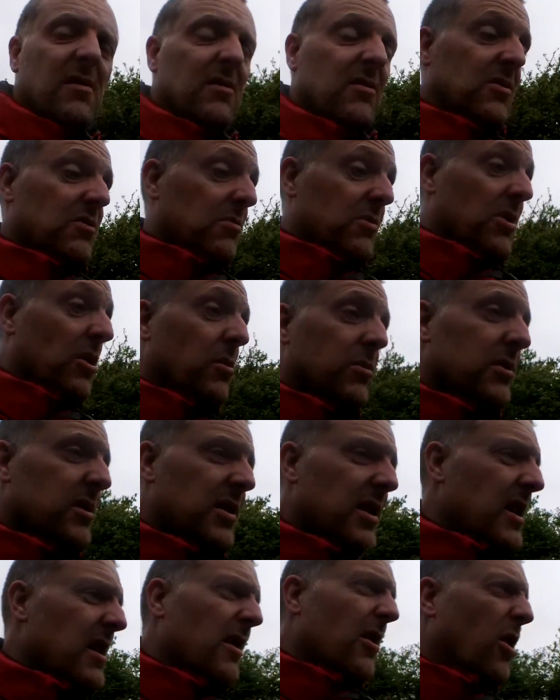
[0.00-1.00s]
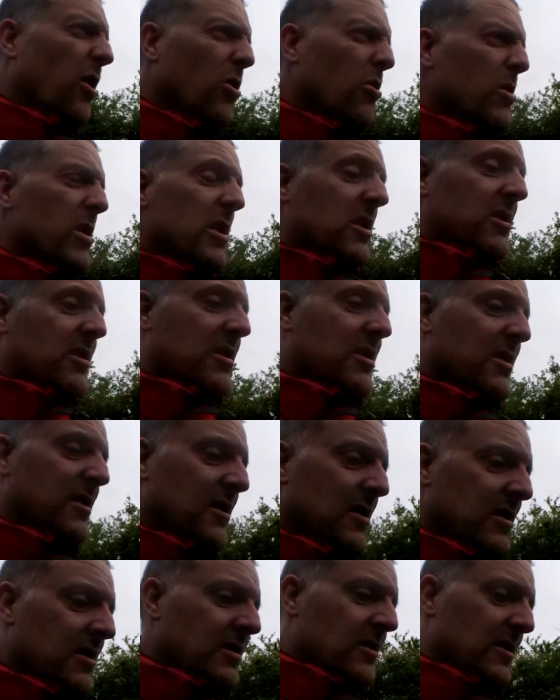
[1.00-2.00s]
She was always there, always.
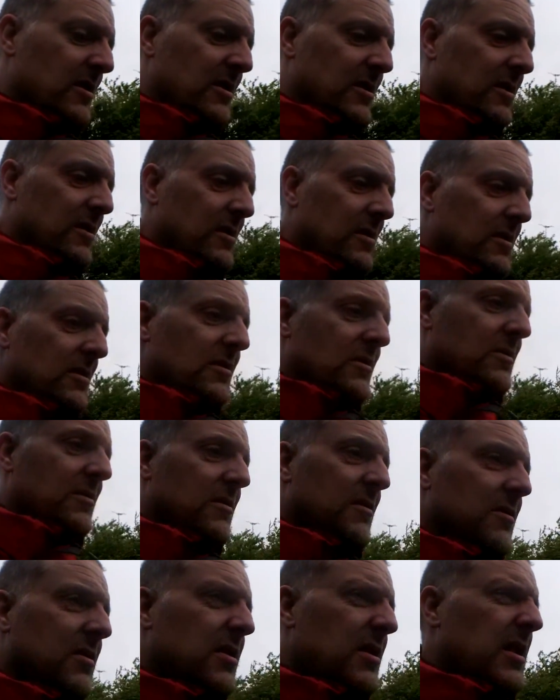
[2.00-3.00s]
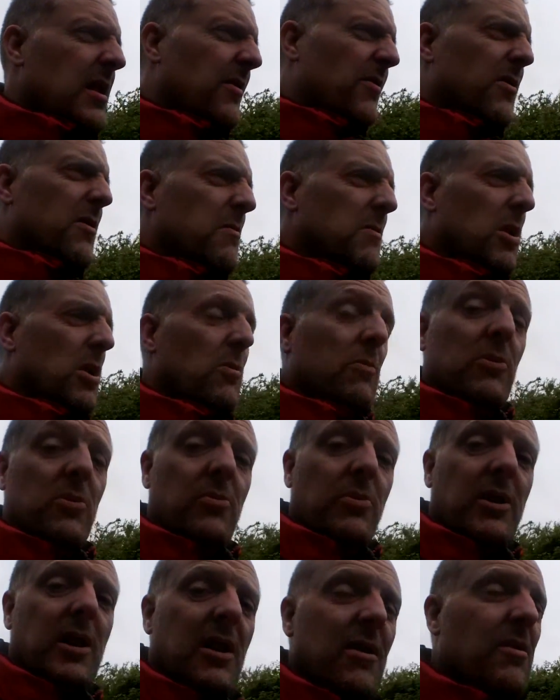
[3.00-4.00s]
There's never a moment
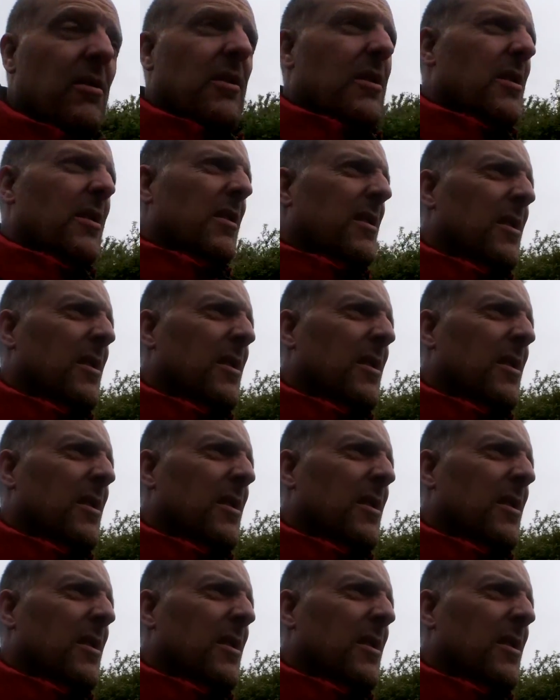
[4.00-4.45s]
without her.